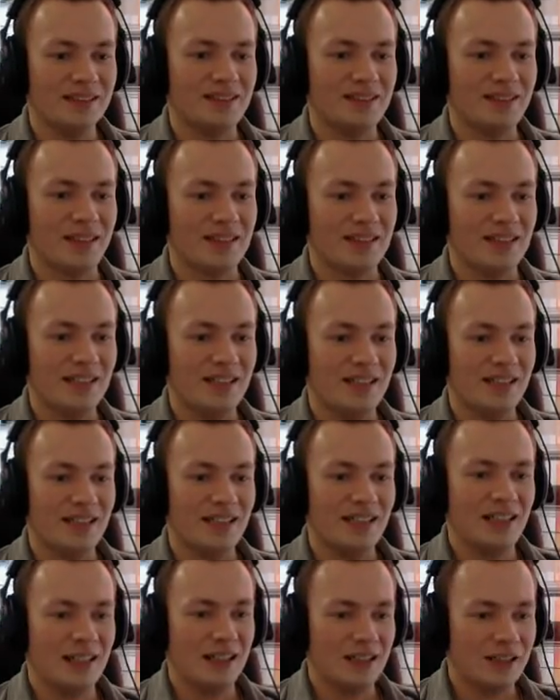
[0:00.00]
Right,
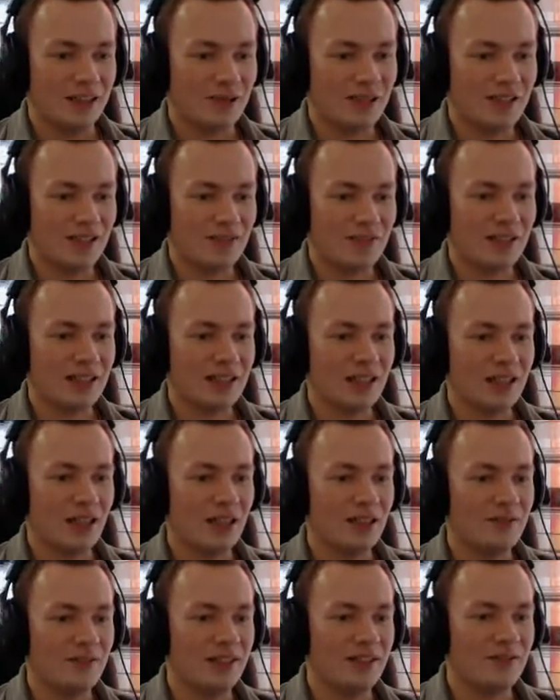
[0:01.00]
increase the risk
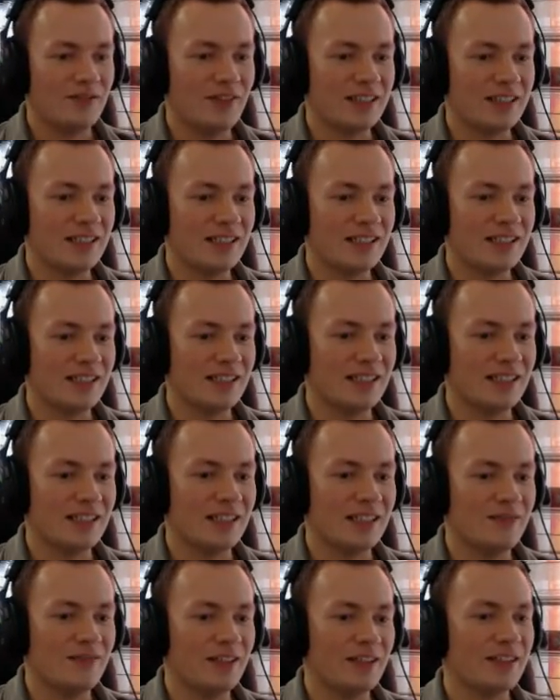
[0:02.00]
of an infected citizen
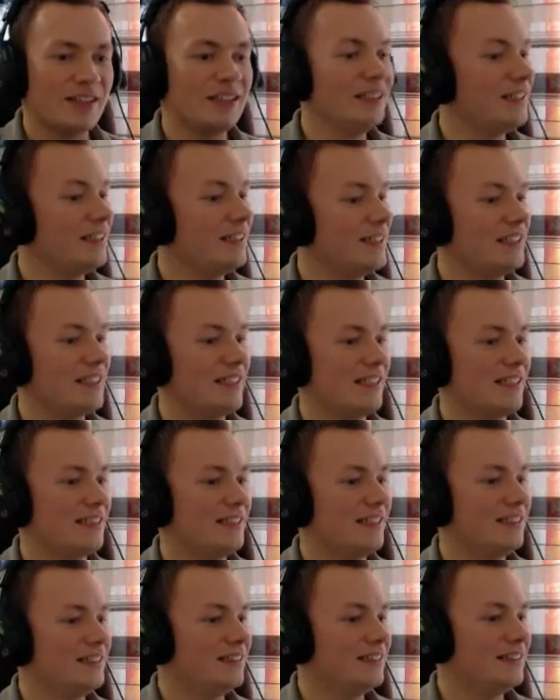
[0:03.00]
infecting another citizen.
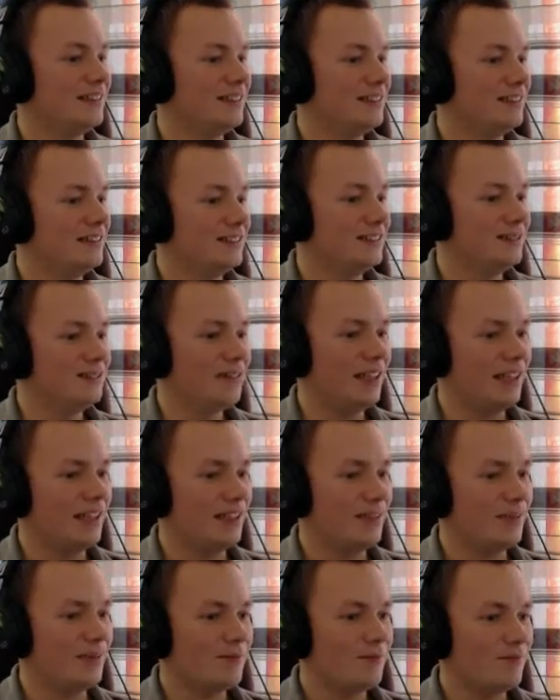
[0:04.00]
Right.